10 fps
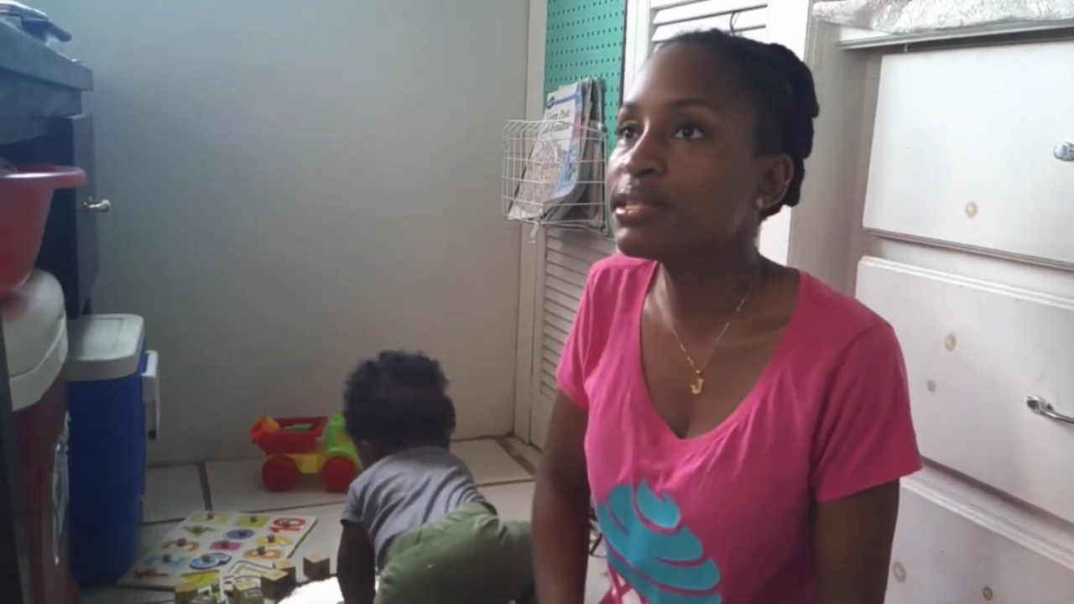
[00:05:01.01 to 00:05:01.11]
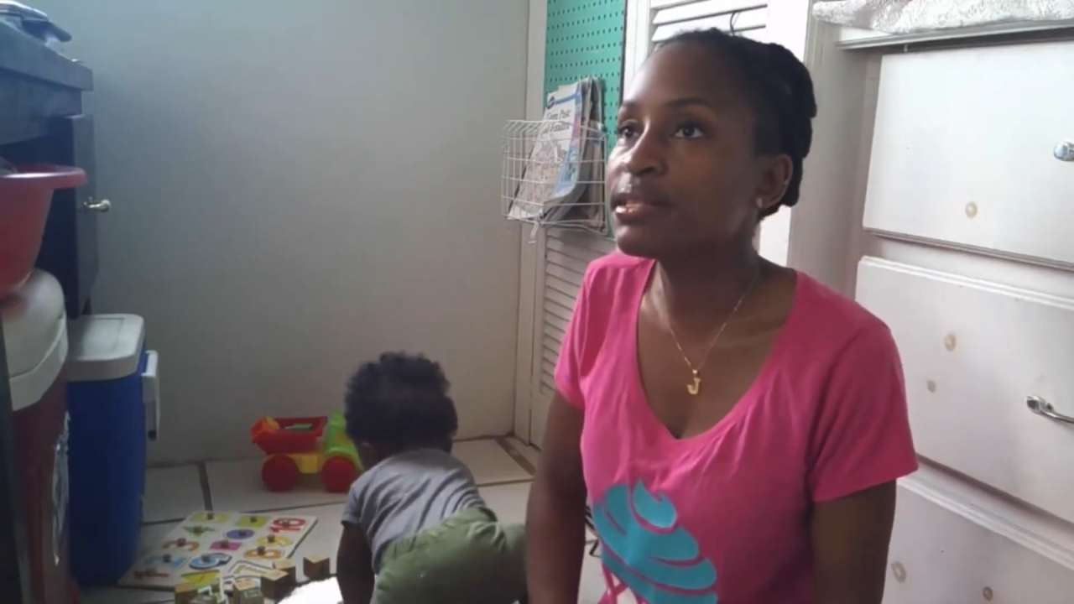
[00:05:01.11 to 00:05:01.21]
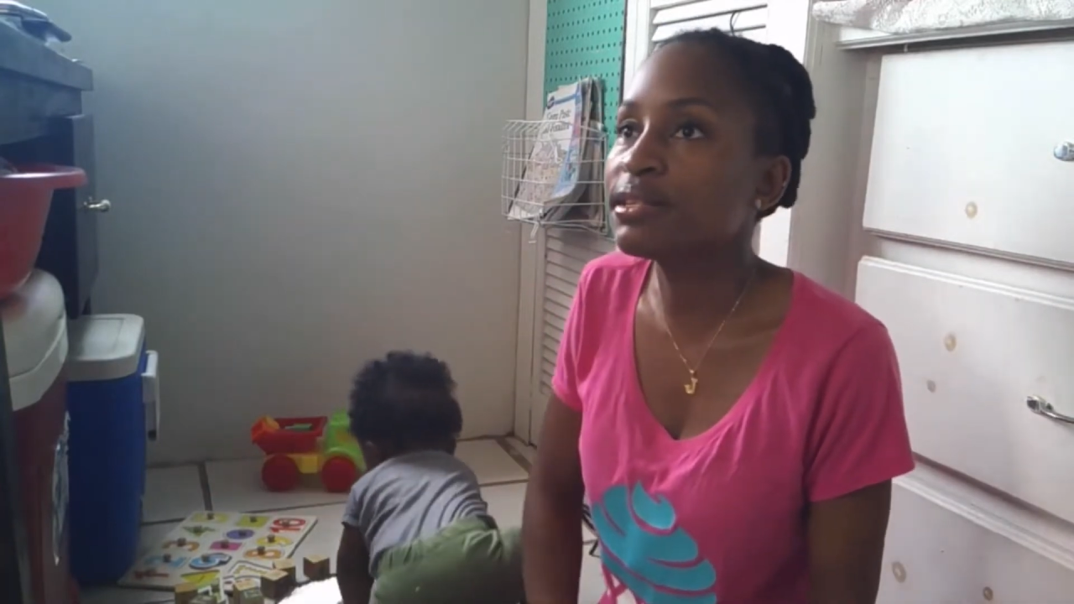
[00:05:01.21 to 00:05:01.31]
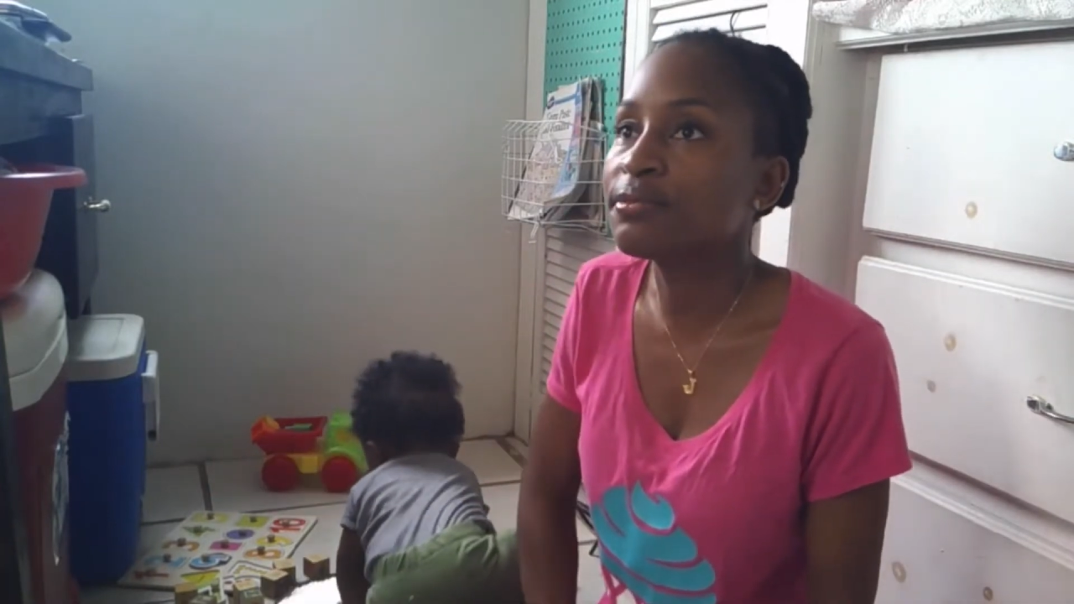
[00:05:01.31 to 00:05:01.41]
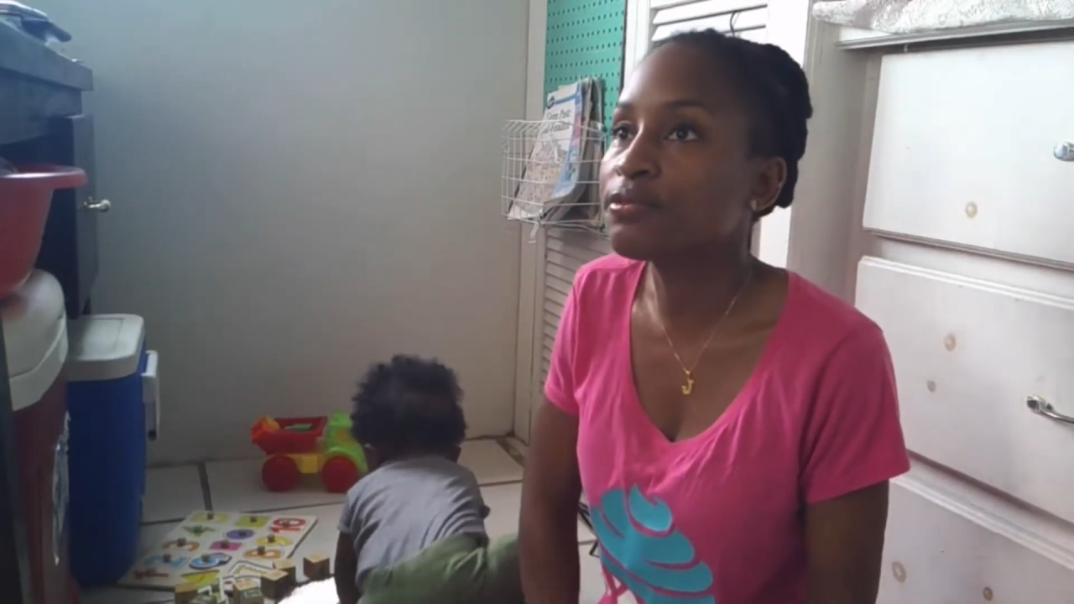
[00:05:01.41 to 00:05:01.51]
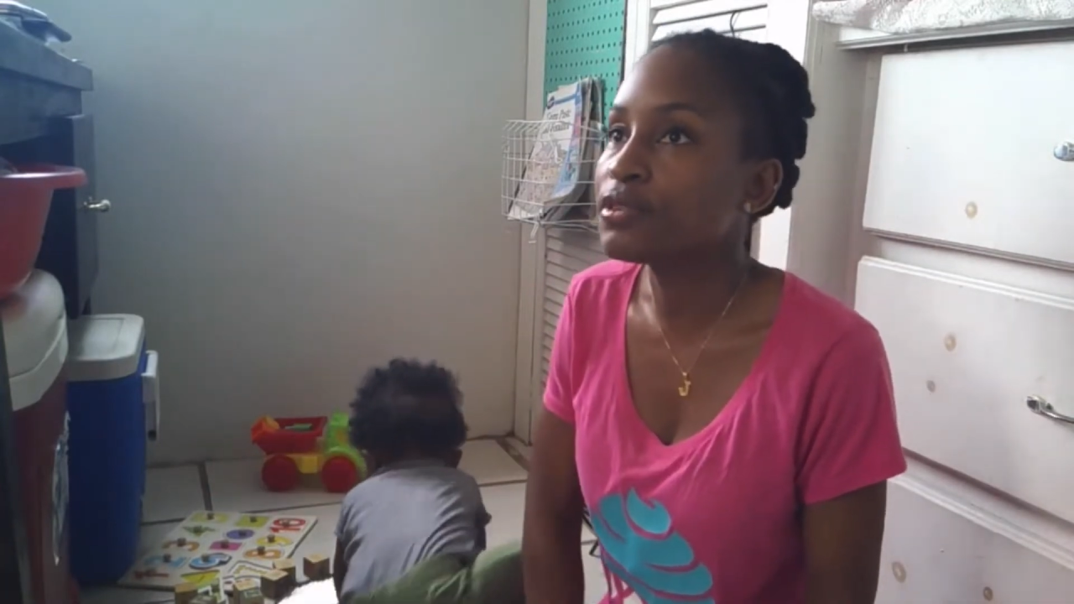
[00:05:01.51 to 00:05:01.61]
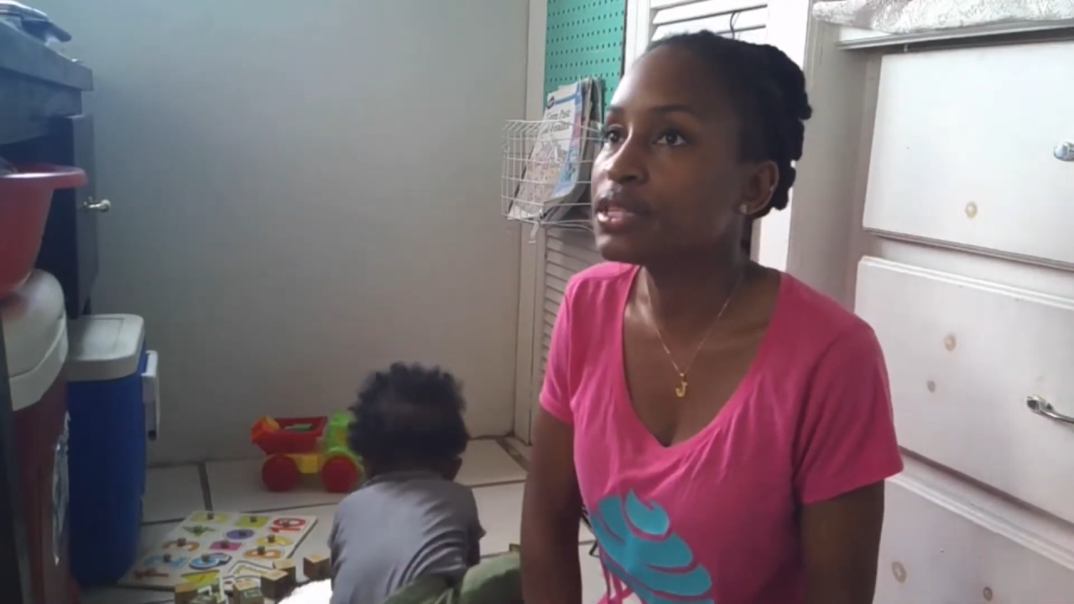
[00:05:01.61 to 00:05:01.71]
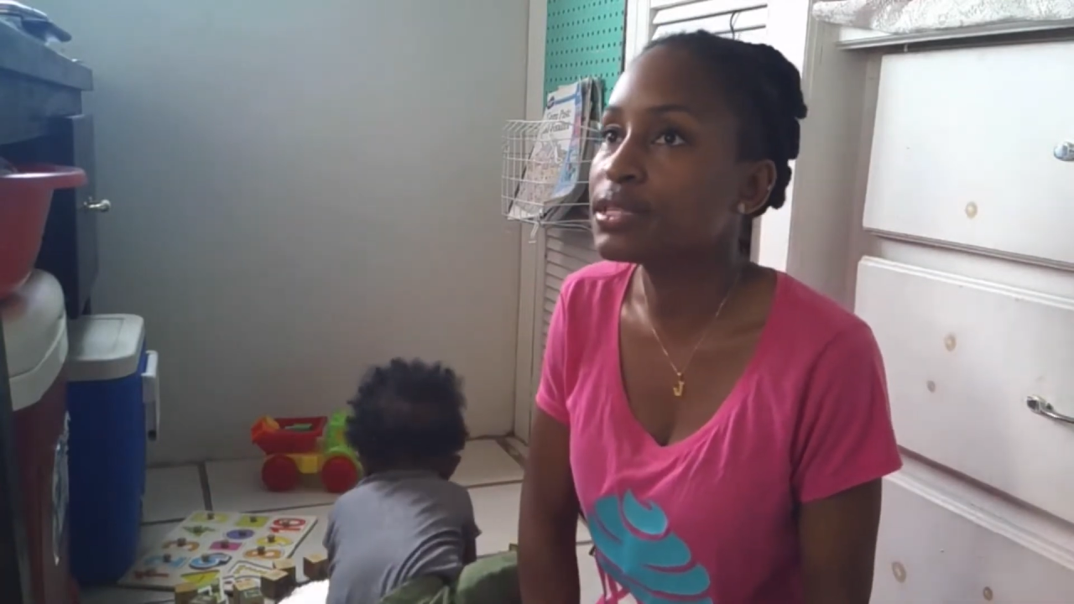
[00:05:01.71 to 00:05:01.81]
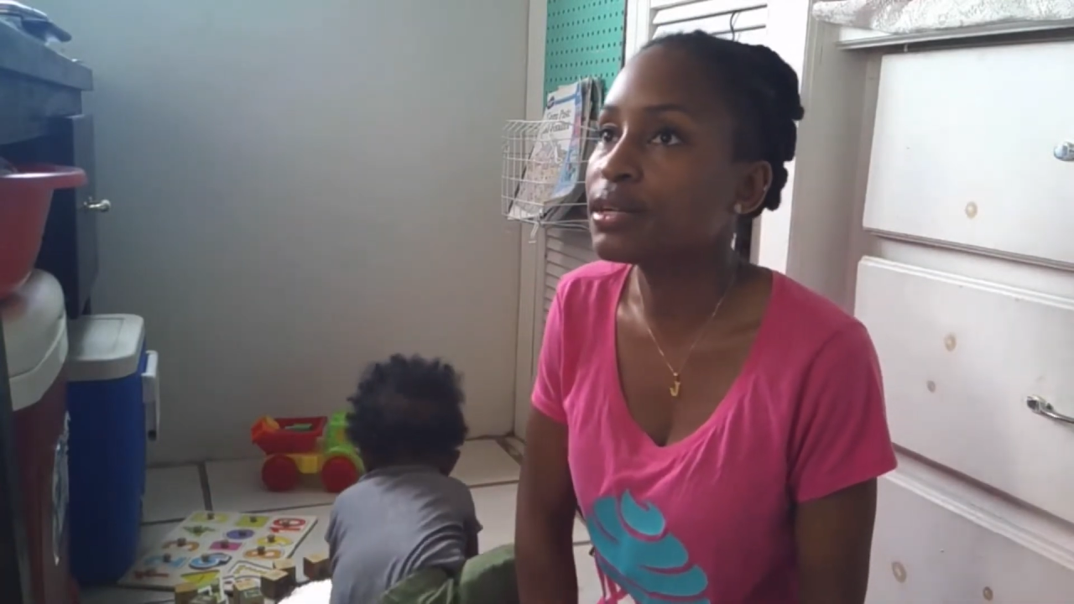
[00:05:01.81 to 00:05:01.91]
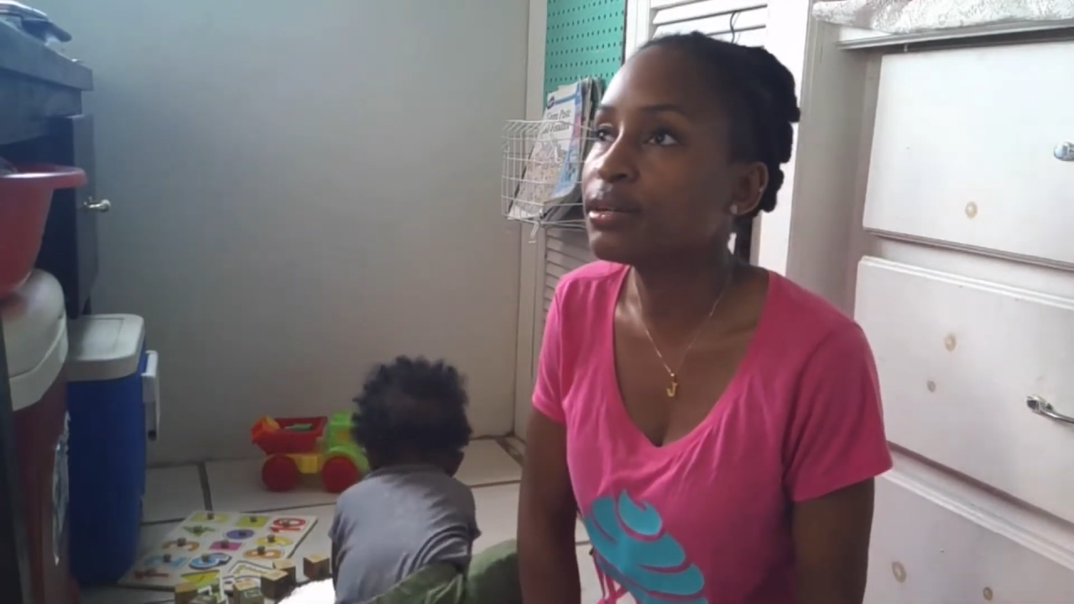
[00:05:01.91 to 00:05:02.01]
in the
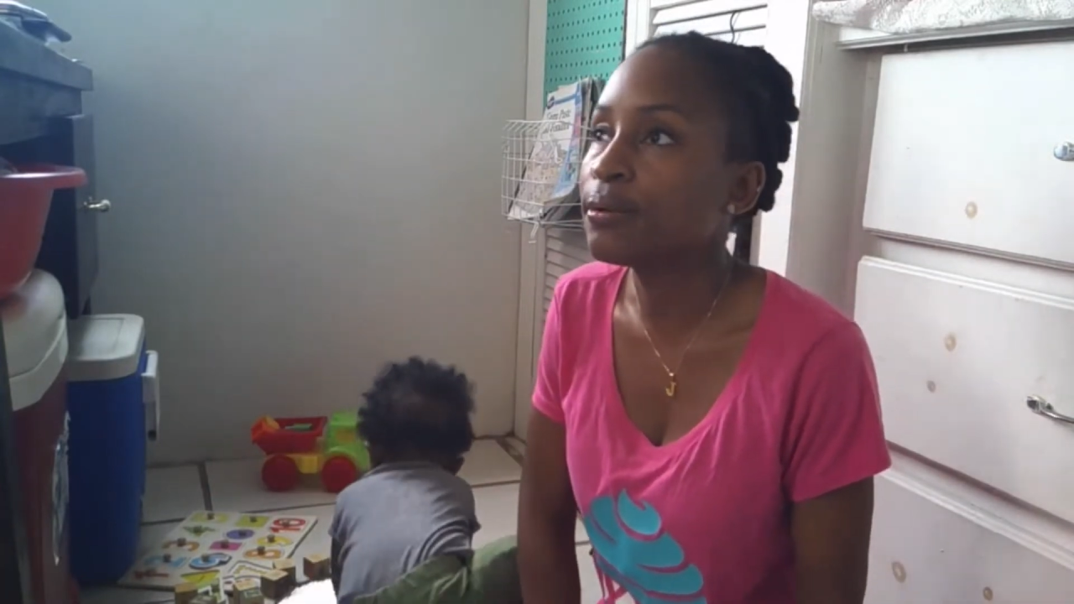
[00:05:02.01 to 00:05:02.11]
freezer.